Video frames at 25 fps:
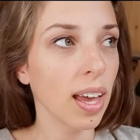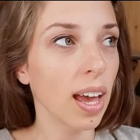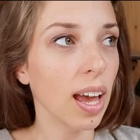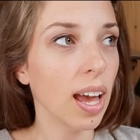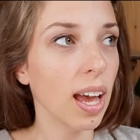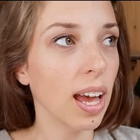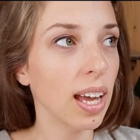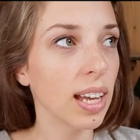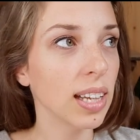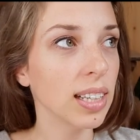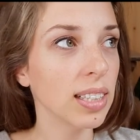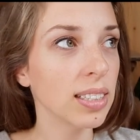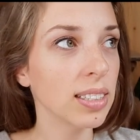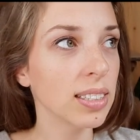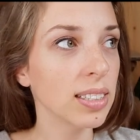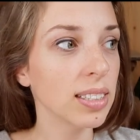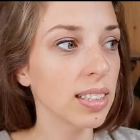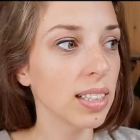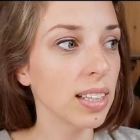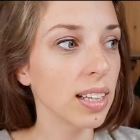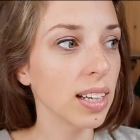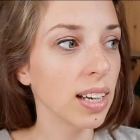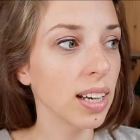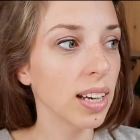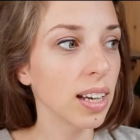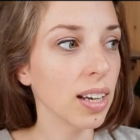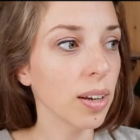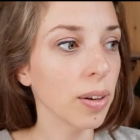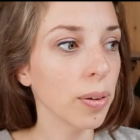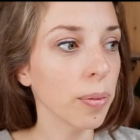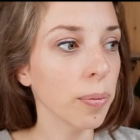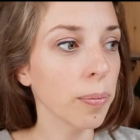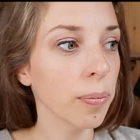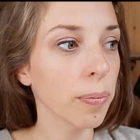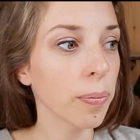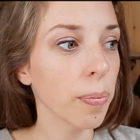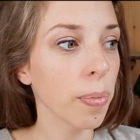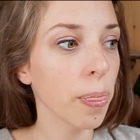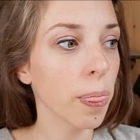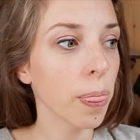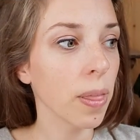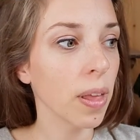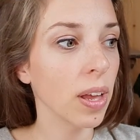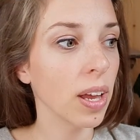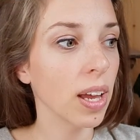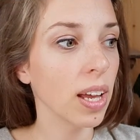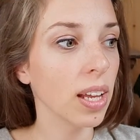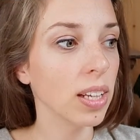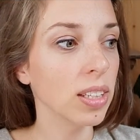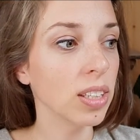And
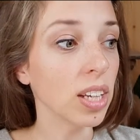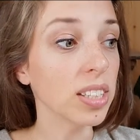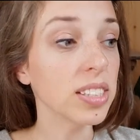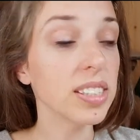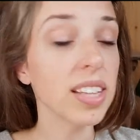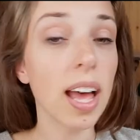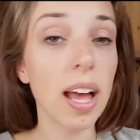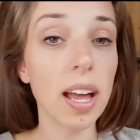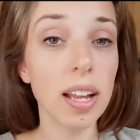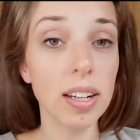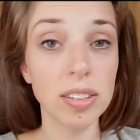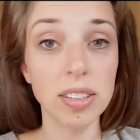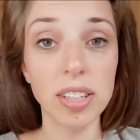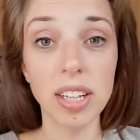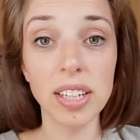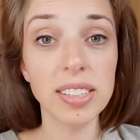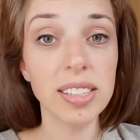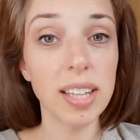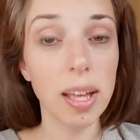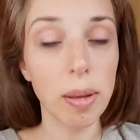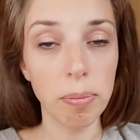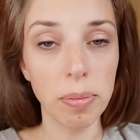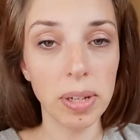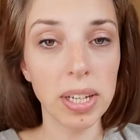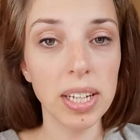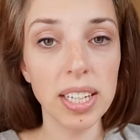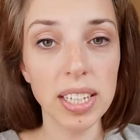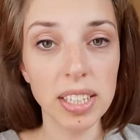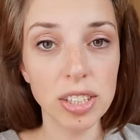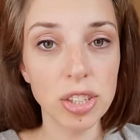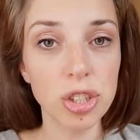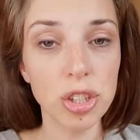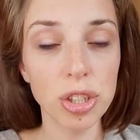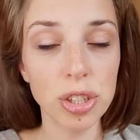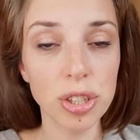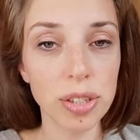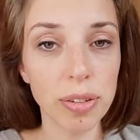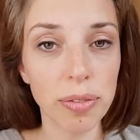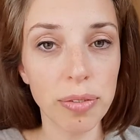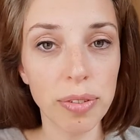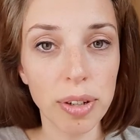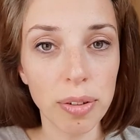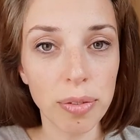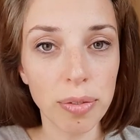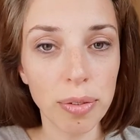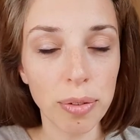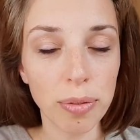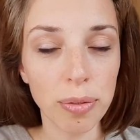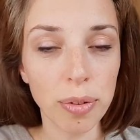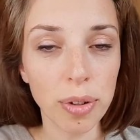does that mean it's just a
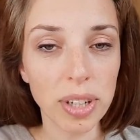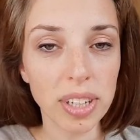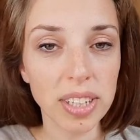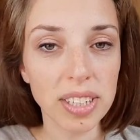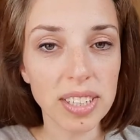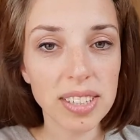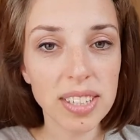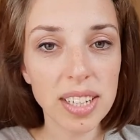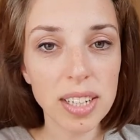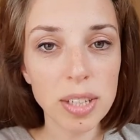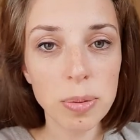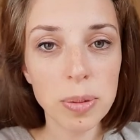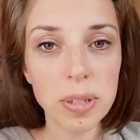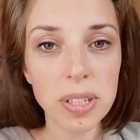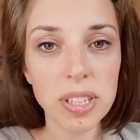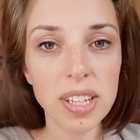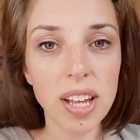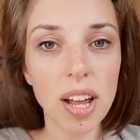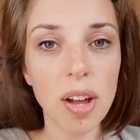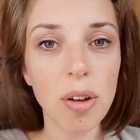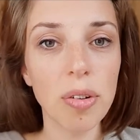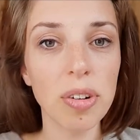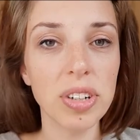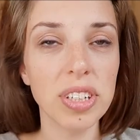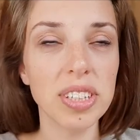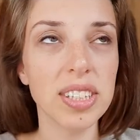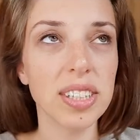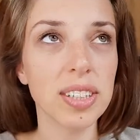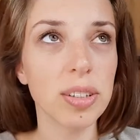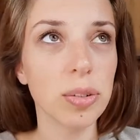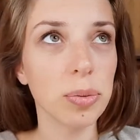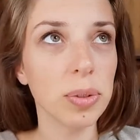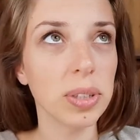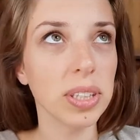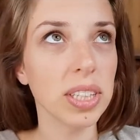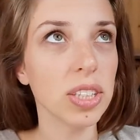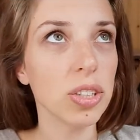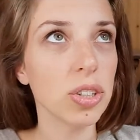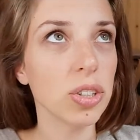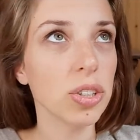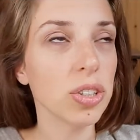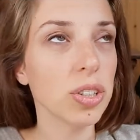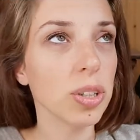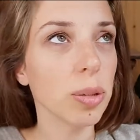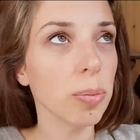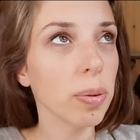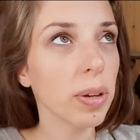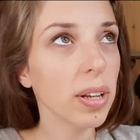fearful avoidant attachment style, or is it the relationship?